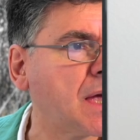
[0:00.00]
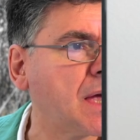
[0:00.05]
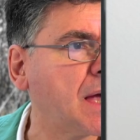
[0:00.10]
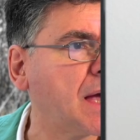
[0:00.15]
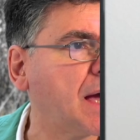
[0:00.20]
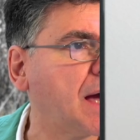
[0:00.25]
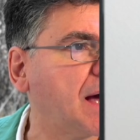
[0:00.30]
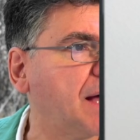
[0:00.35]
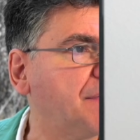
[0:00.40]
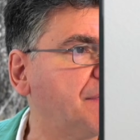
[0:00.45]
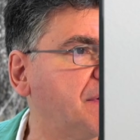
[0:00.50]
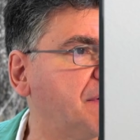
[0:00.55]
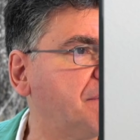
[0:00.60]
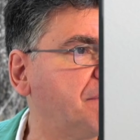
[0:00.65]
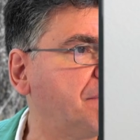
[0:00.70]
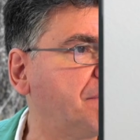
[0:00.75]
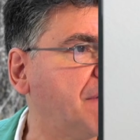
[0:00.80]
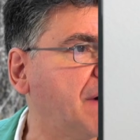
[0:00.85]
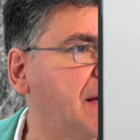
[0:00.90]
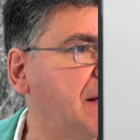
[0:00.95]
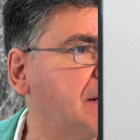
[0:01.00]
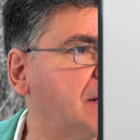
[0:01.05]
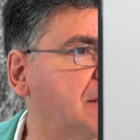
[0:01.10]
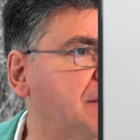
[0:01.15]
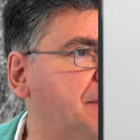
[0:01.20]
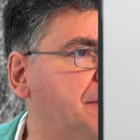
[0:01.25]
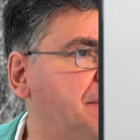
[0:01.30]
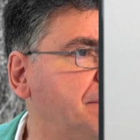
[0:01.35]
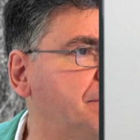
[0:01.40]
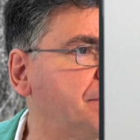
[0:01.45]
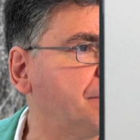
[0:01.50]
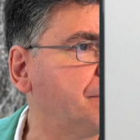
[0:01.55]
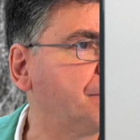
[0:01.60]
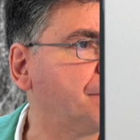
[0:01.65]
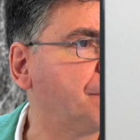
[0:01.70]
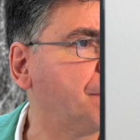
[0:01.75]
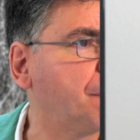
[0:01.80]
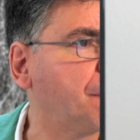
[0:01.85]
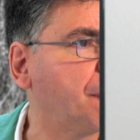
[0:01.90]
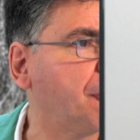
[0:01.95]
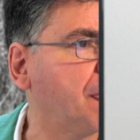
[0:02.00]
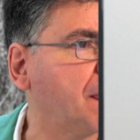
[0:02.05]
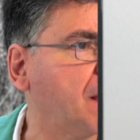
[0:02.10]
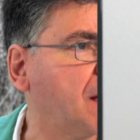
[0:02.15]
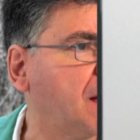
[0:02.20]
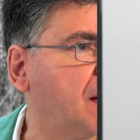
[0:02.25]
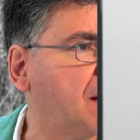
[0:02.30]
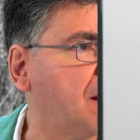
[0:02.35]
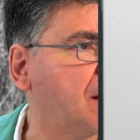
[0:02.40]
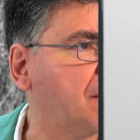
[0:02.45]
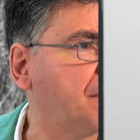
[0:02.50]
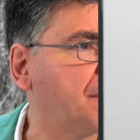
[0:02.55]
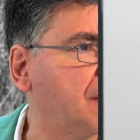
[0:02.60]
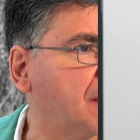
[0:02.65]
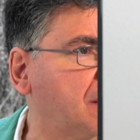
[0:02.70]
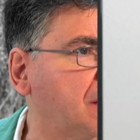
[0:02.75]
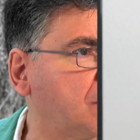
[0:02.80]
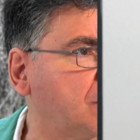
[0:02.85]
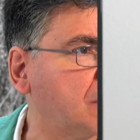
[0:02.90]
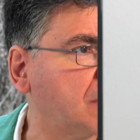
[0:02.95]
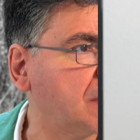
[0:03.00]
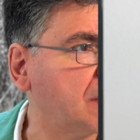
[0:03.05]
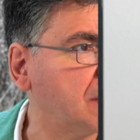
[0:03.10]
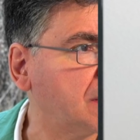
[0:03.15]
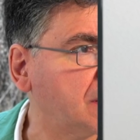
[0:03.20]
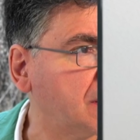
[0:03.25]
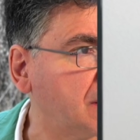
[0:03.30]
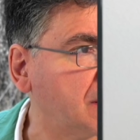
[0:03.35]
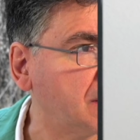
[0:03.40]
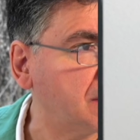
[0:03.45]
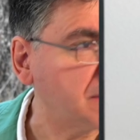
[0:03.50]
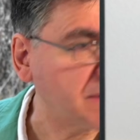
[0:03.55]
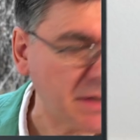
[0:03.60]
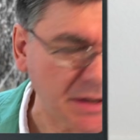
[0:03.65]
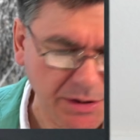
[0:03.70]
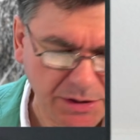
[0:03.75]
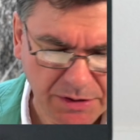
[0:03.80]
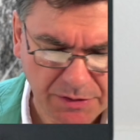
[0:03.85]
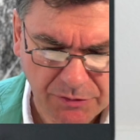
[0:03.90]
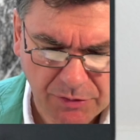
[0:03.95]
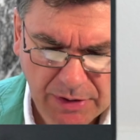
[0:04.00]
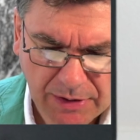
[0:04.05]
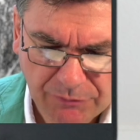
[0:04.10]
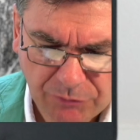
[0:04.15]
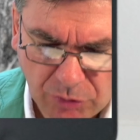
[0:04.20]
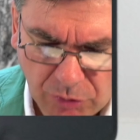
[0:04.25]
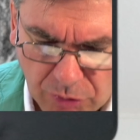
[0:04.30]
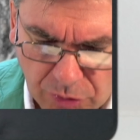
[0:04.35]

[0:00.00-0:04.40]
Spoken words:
And then finally, the other one is you have to go to